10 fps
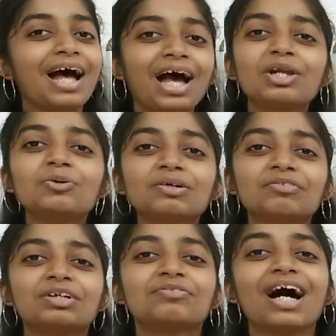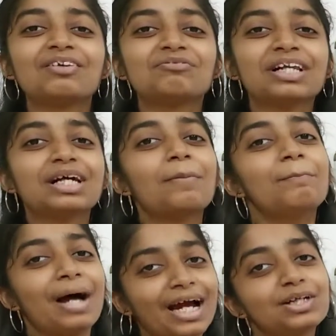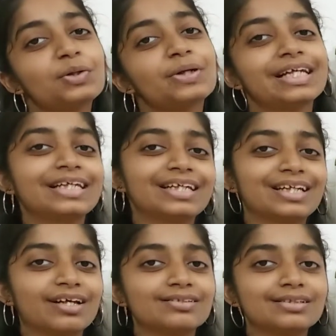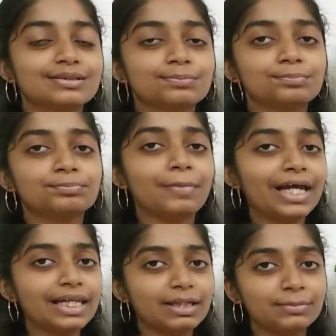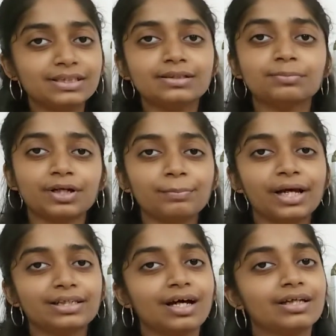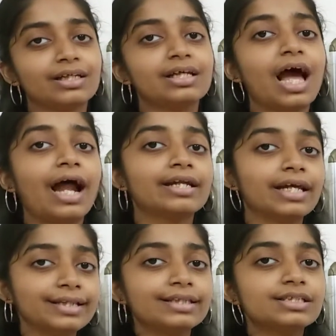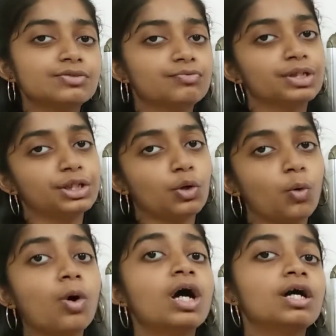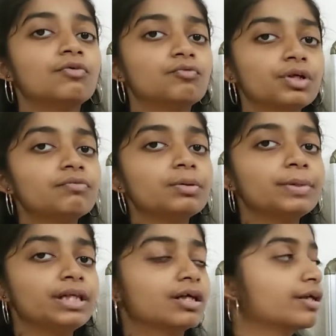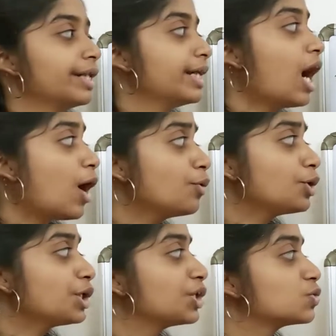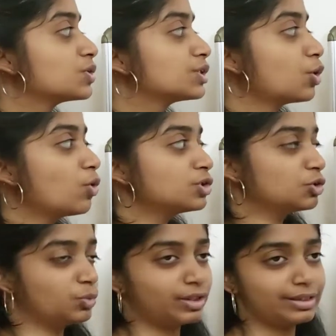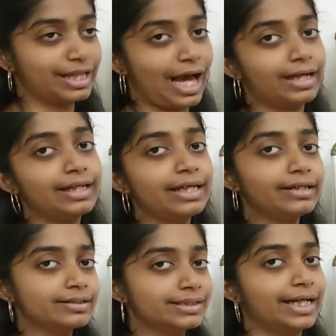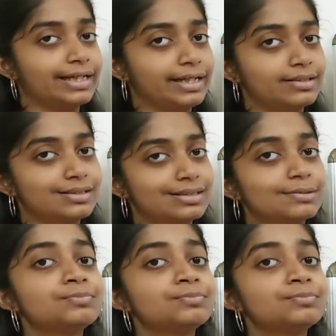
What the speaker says: Hello everyone, welcome back to EngliTales. My name is Simran Mehtani and in this video, we will be learning how to use no sooner than in a sentence.